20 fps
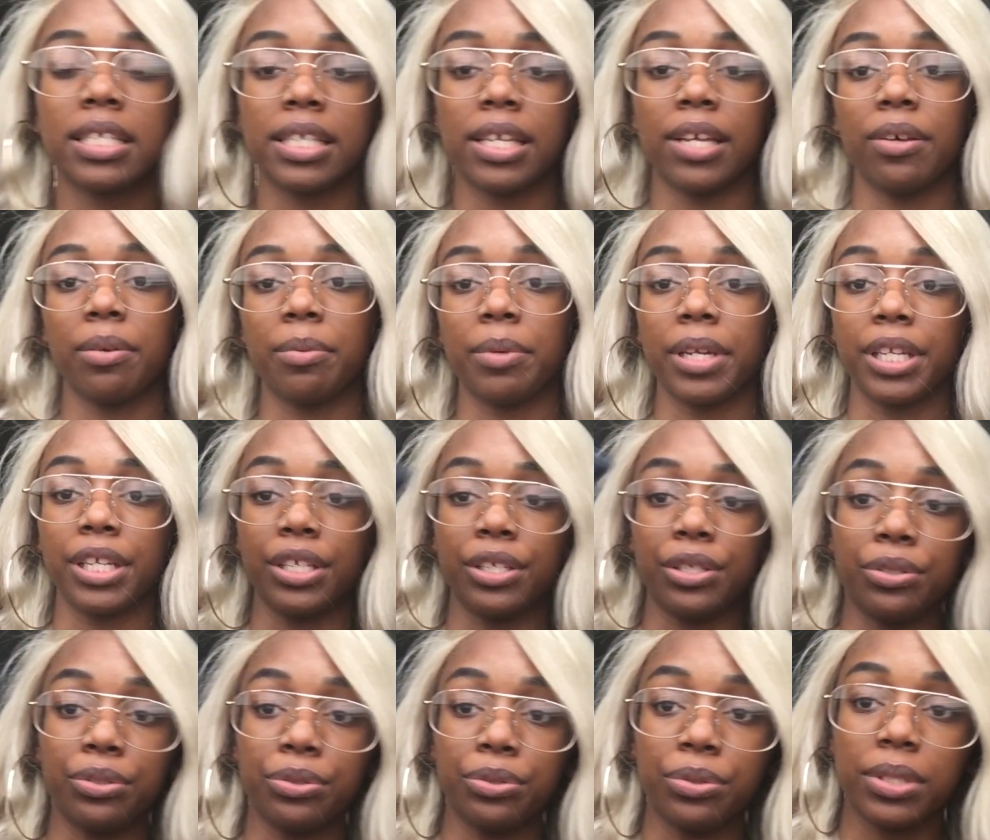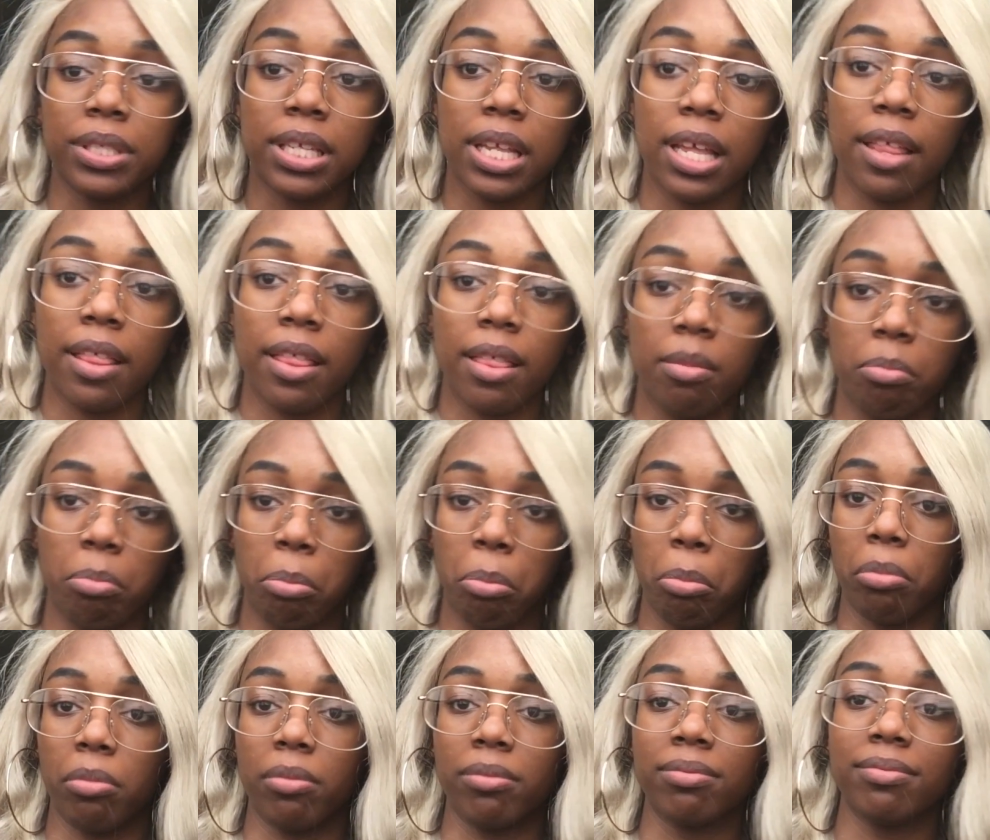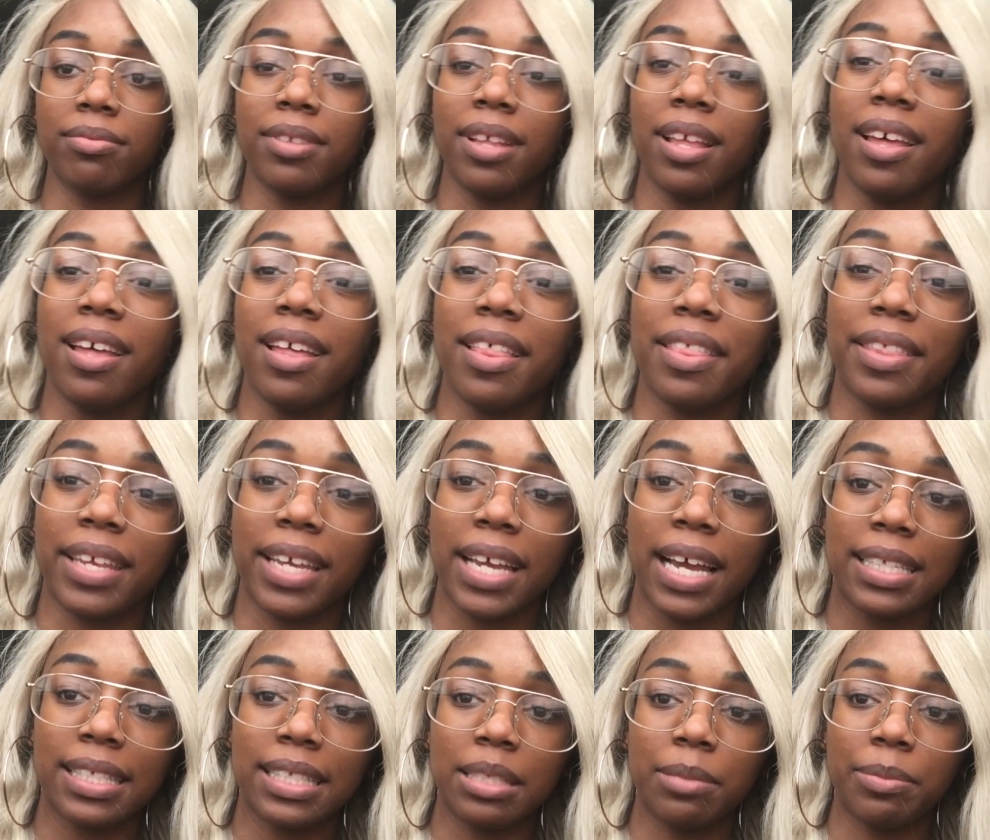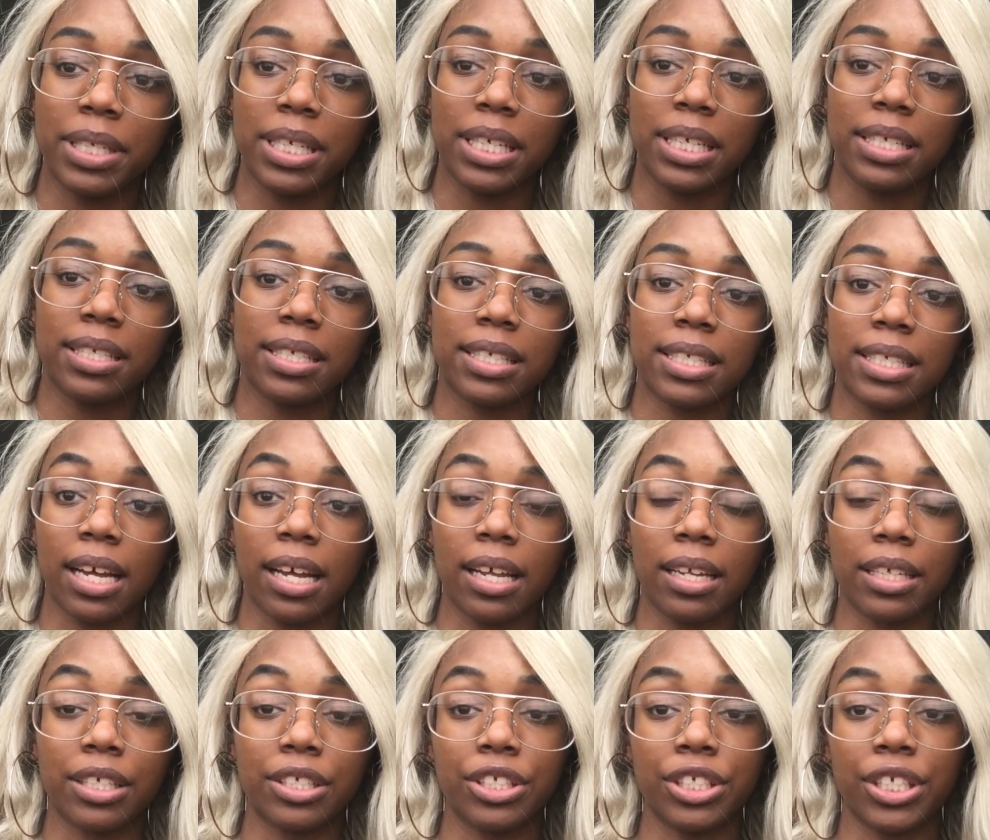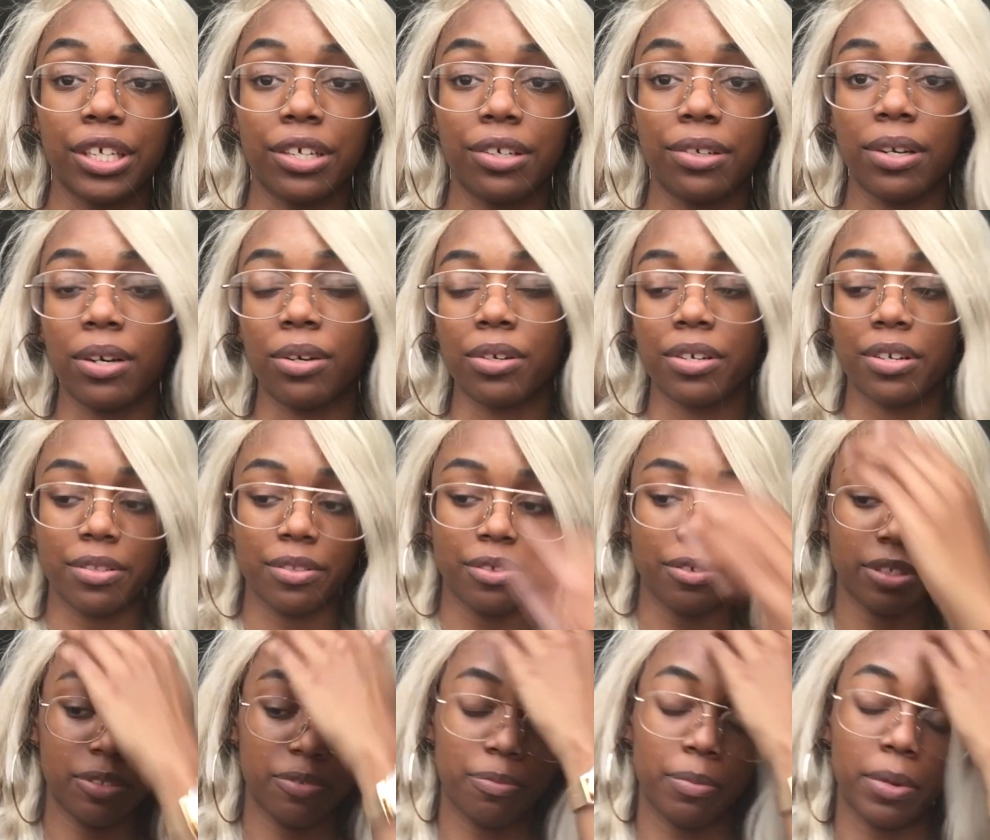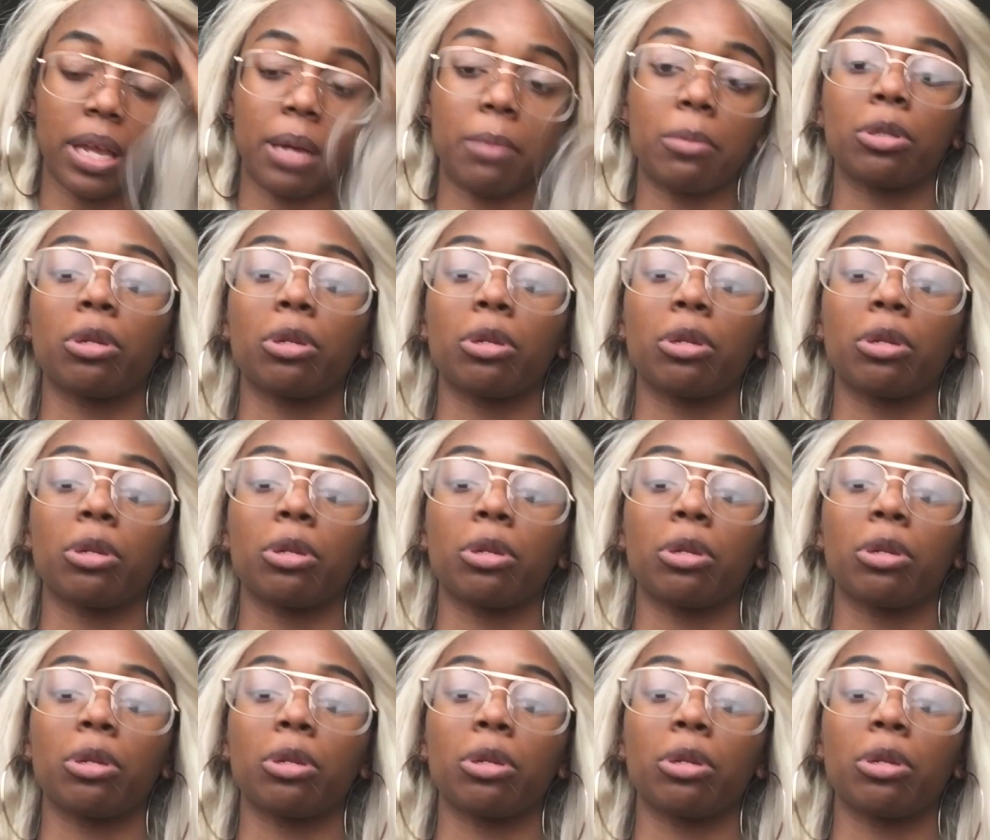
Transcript: So I'm gonna use the Got To Be styling gel. I ordered this from